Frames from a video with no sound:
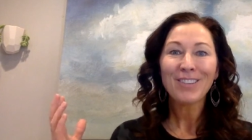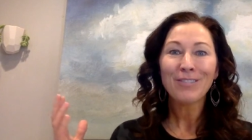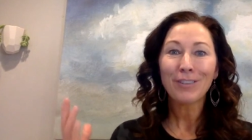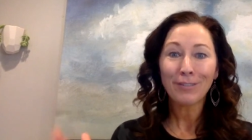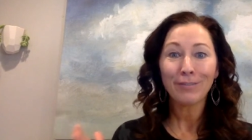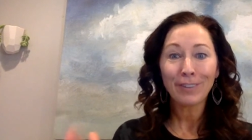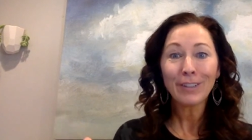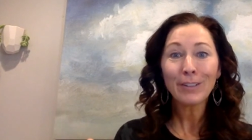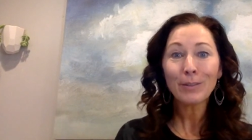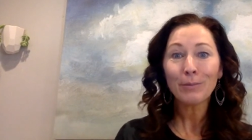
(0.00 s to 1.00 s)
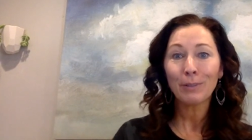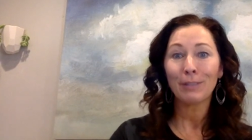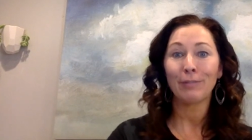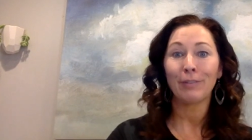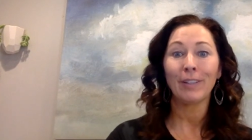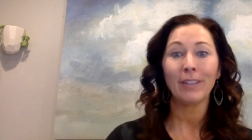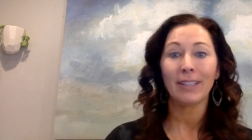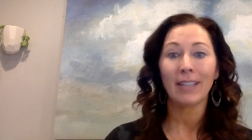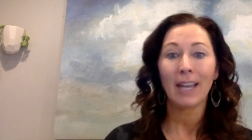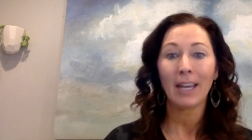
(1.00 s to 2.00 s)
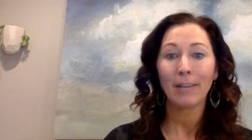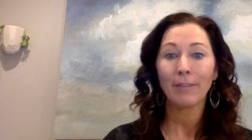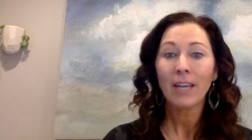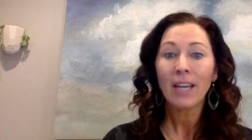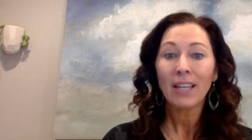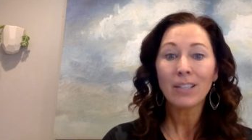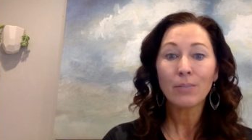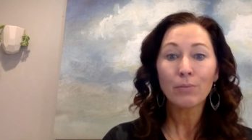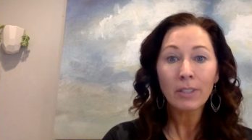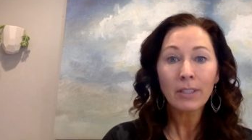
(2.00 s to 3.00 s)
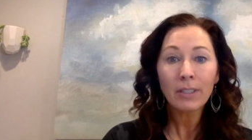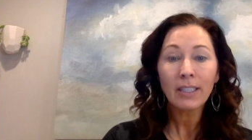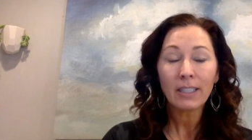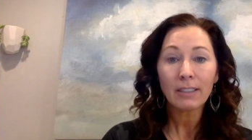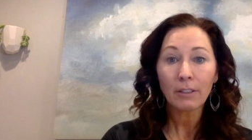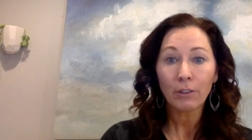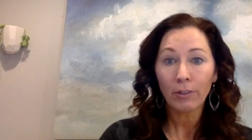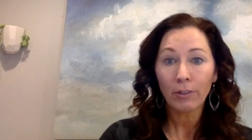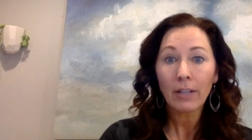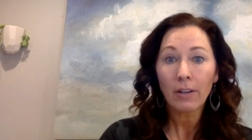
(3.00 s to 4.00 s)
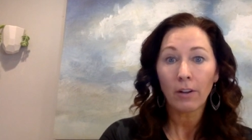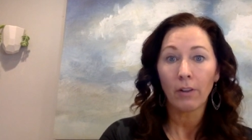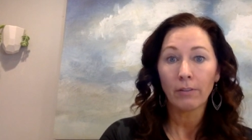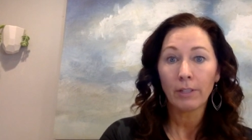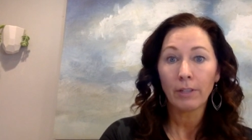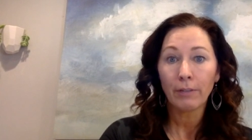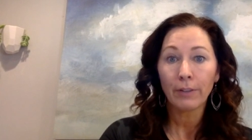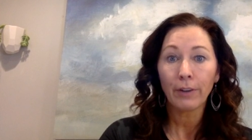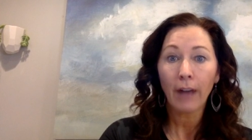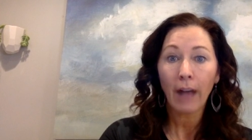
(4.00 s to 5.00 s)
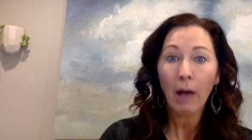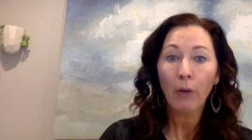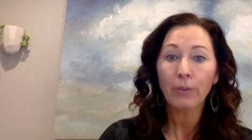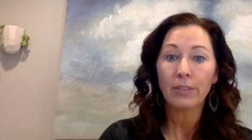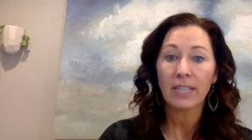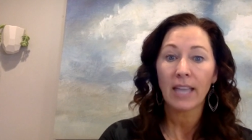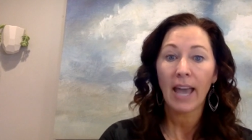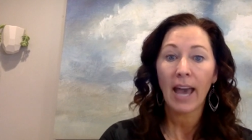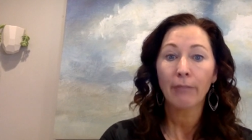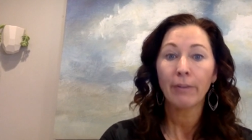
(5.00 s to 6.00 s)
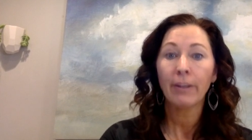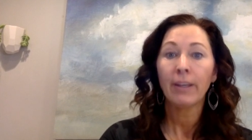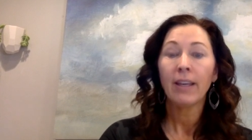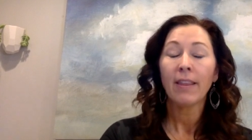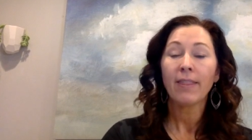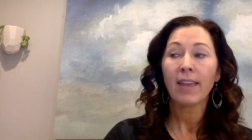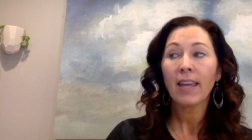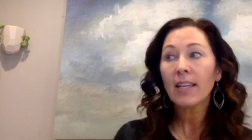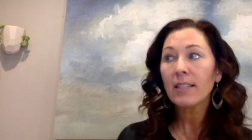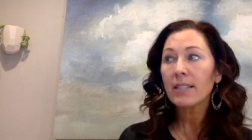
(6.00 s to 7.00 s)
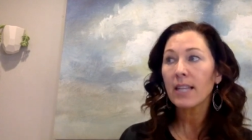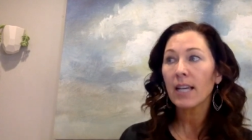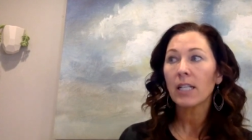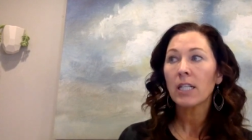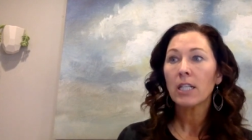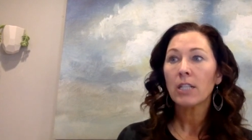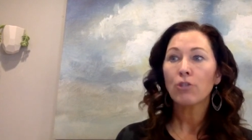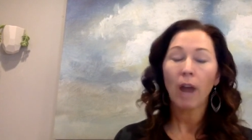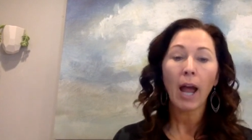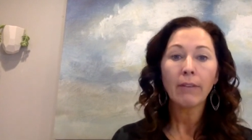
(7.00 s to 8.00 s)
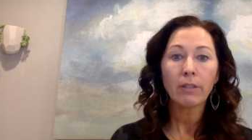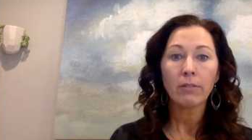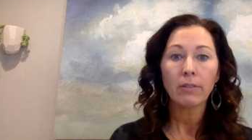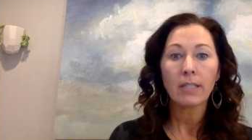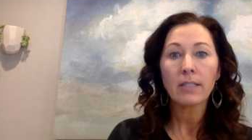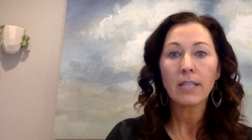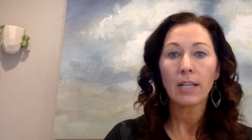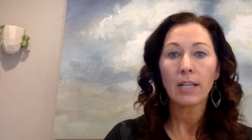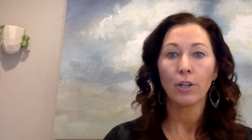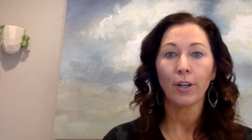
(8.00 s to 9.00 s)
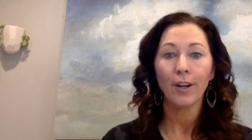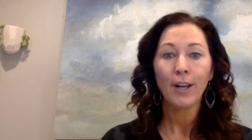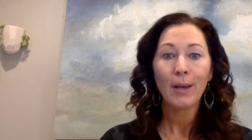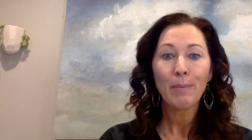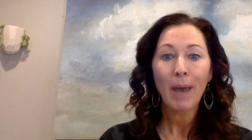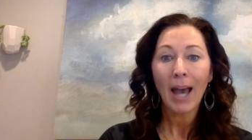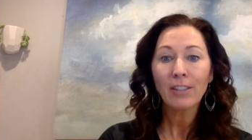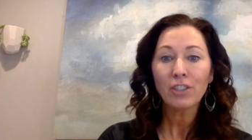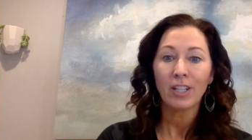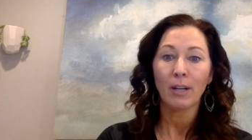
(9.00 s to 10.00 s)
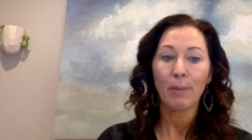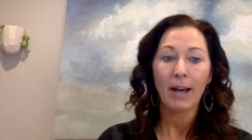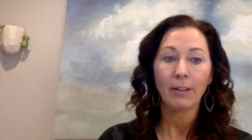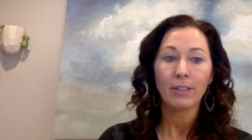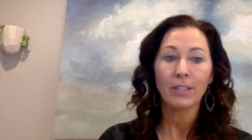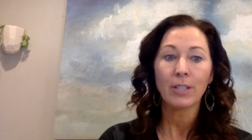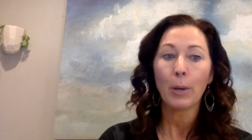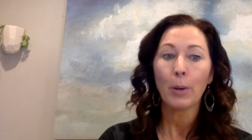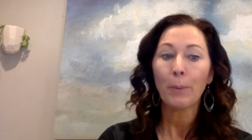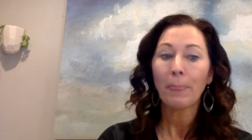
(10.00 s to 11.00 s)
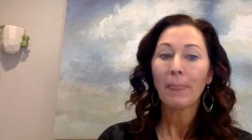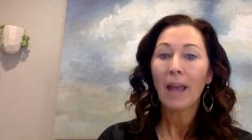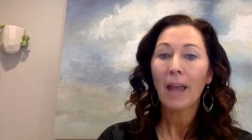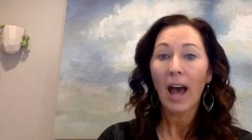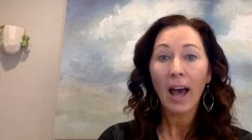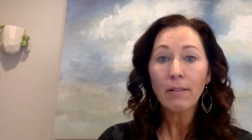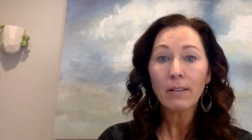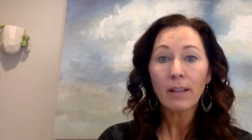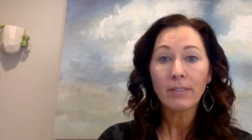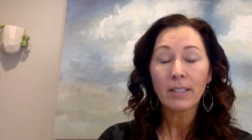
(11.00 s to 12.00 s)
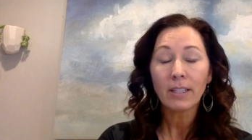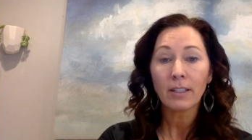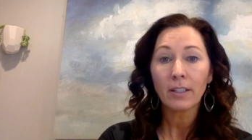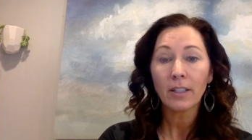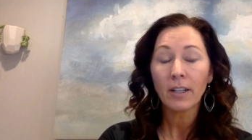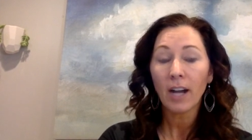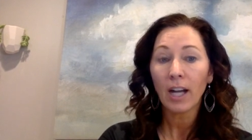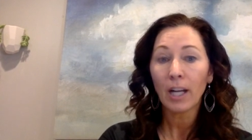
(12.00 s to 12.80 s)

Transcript: fulfilled we feel in life. It's really critical, for your health to have things that drive you, things that you're passionate about. So I would love to hear